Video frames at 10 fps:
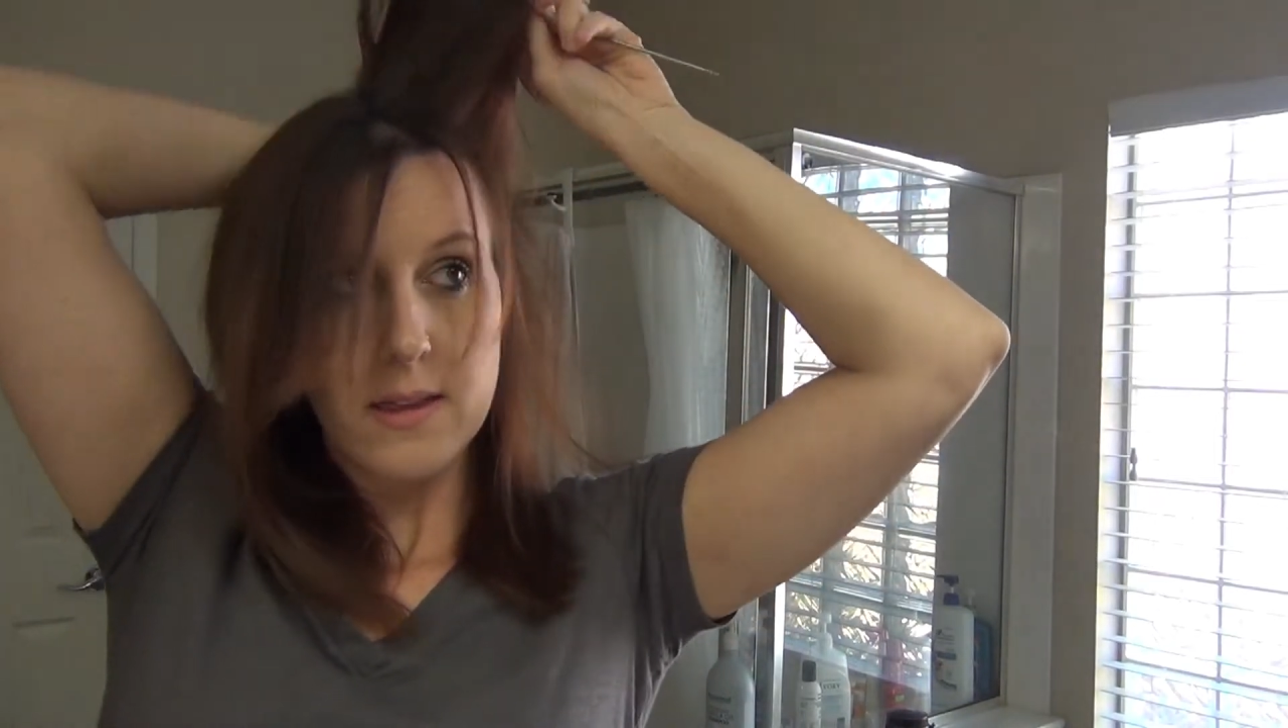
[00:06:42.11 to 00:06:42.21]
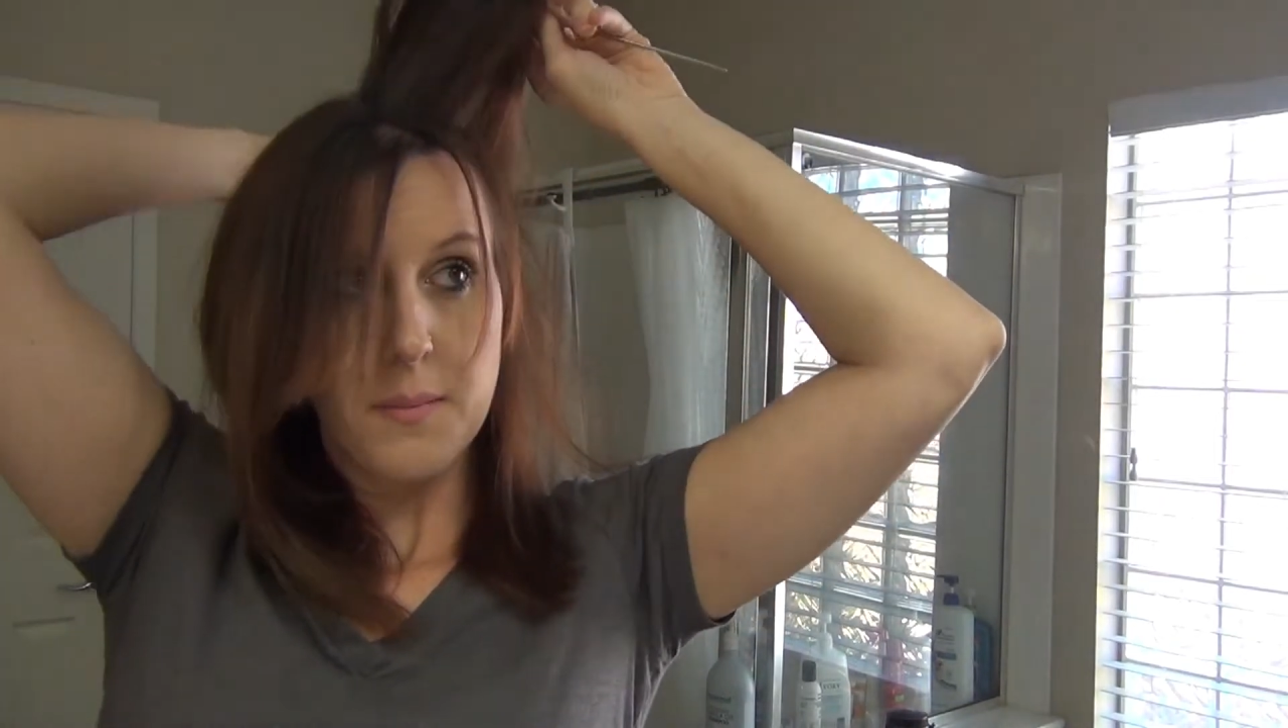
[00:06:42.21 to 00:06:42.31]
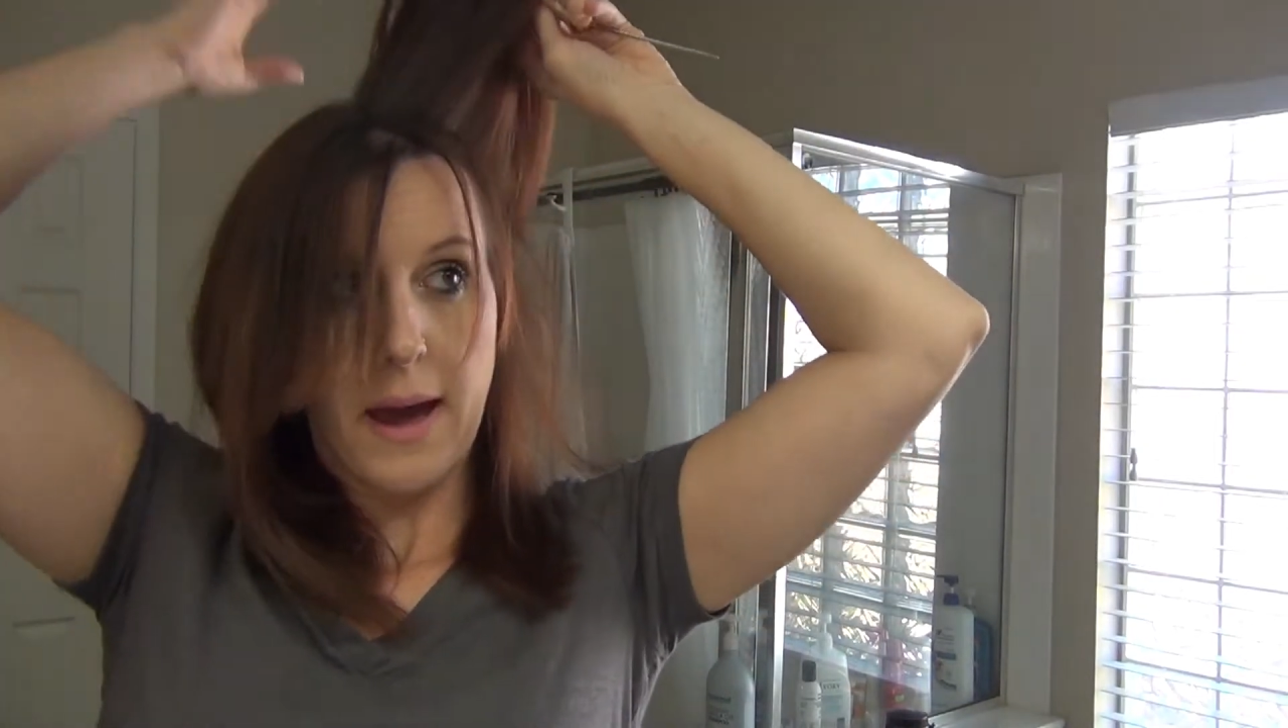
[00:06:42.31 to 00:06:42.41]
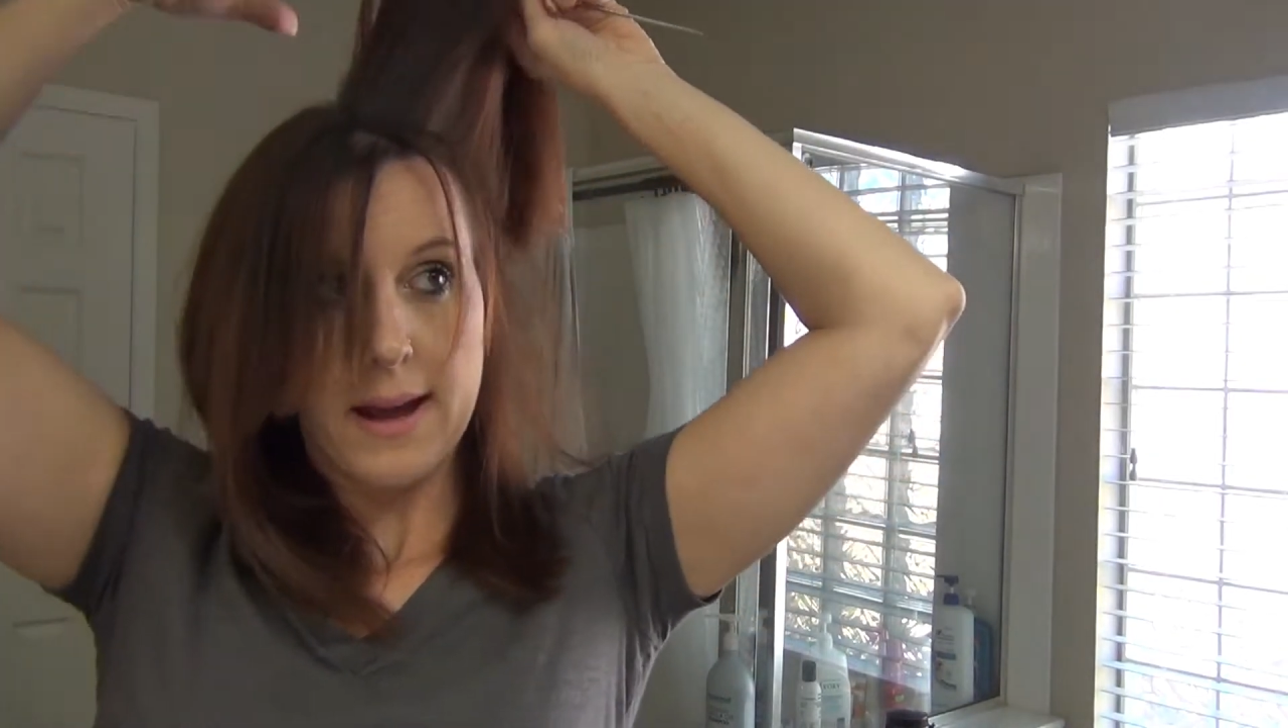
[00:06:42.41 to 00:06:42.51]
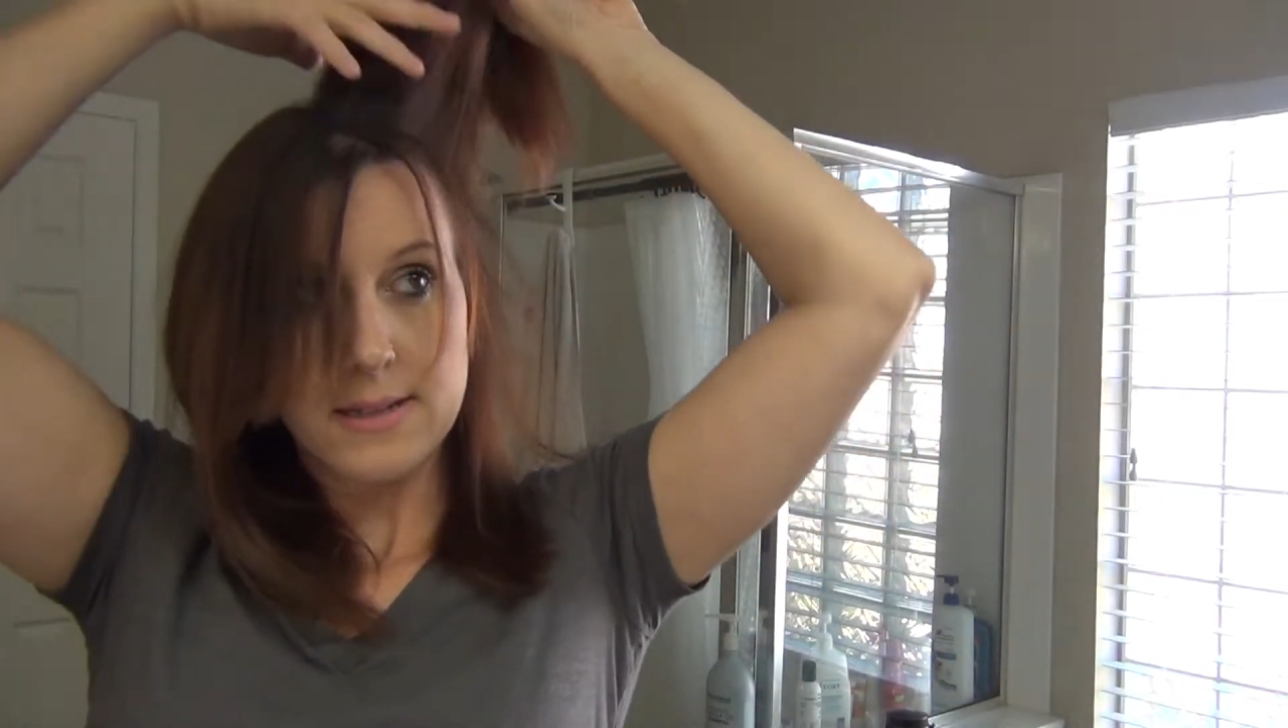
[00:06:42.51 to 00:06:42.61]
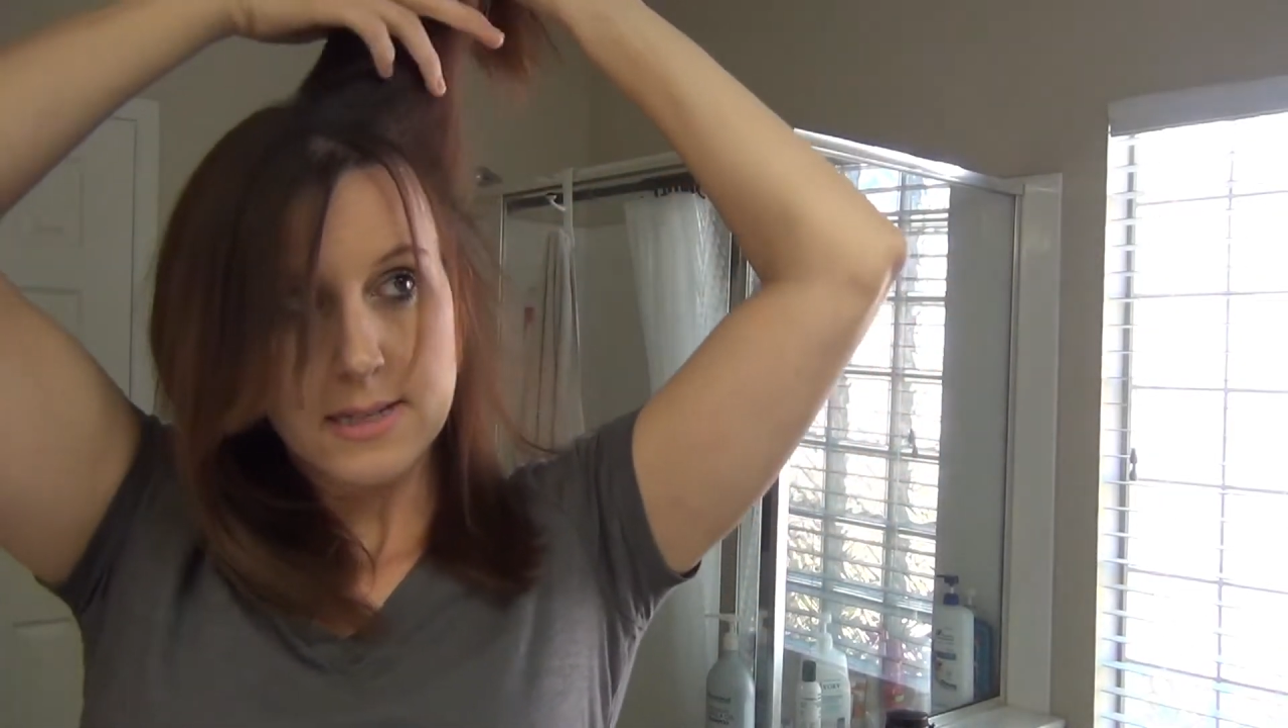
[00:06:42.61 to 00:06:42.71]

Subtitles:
the back